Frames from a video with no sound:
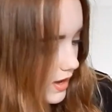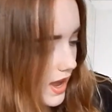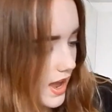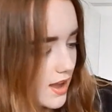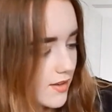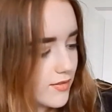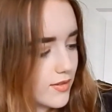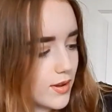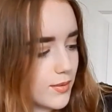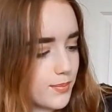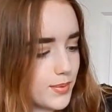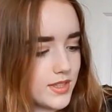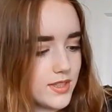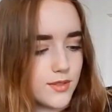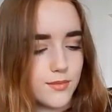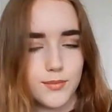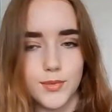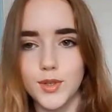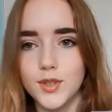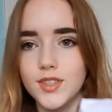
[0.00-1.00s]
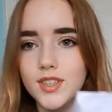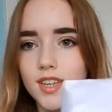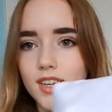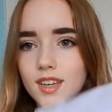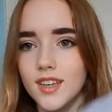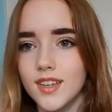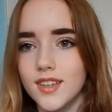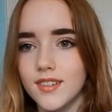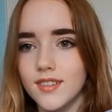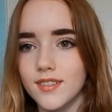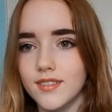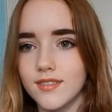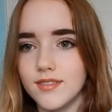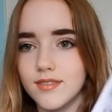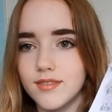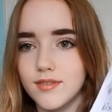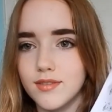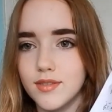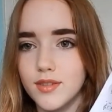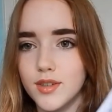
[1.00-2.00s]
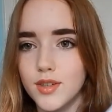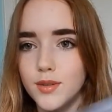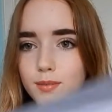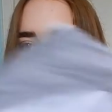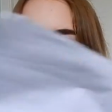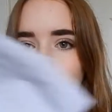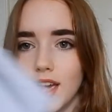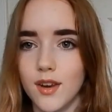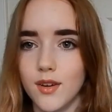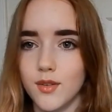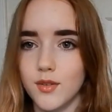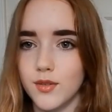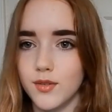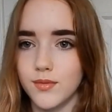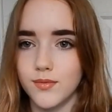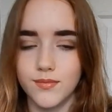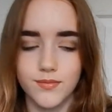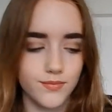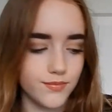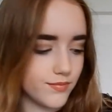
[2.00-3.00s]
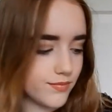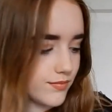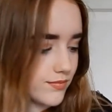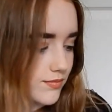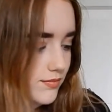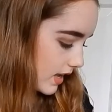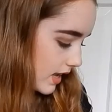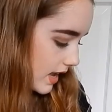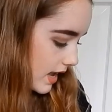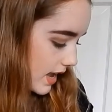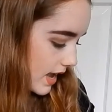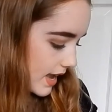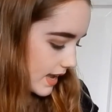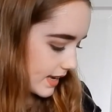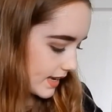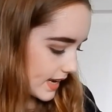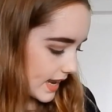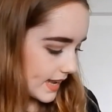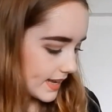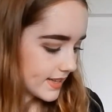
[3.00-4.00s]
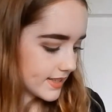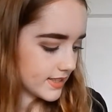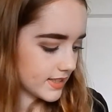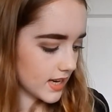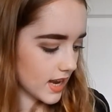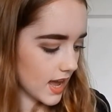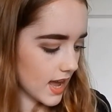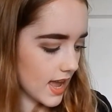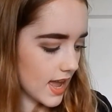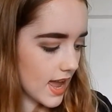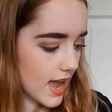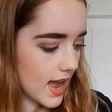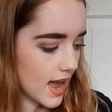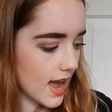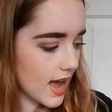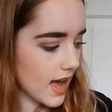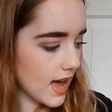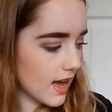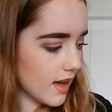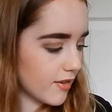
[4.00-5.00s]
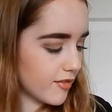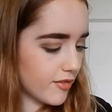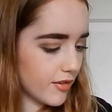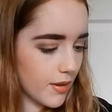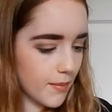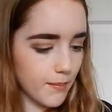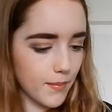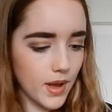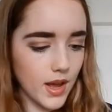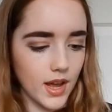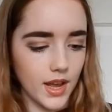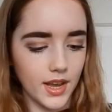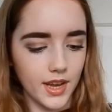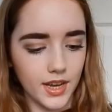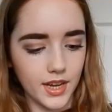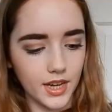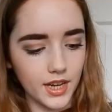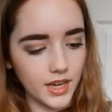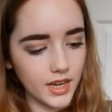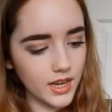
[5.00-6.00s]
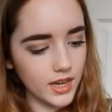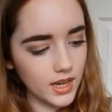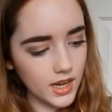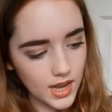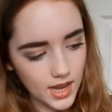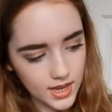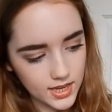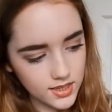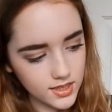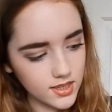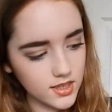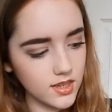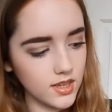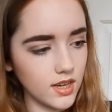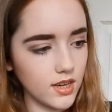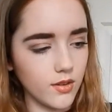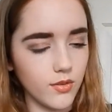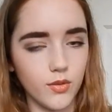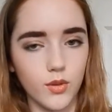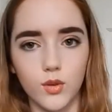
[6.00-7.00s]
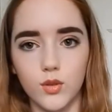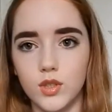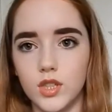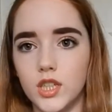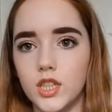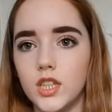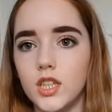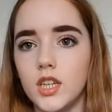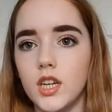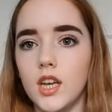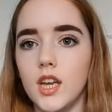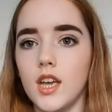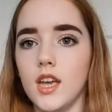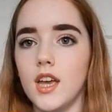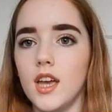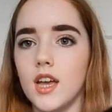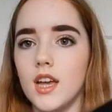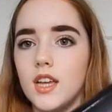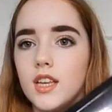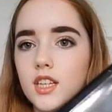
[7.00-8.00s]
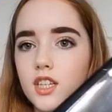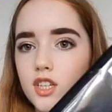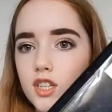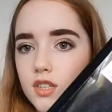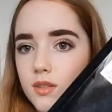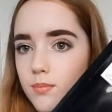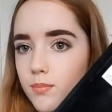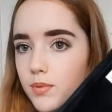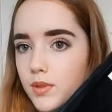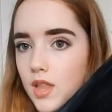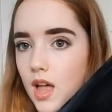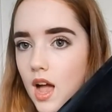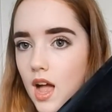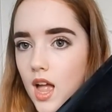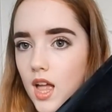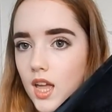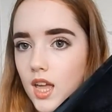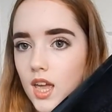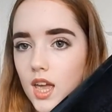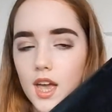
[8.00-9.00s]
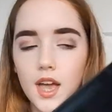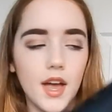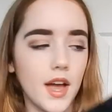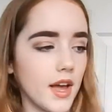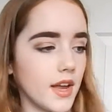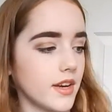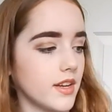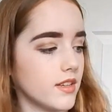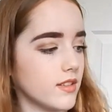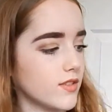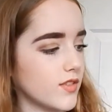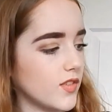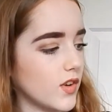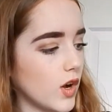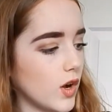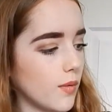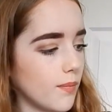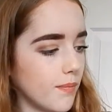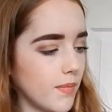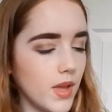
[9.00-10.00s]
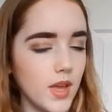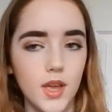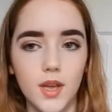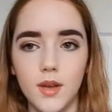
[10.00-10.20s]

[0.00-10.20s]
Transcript: I also have a piece of music for piano. Next, I have my history folder, and it's just black, and it's from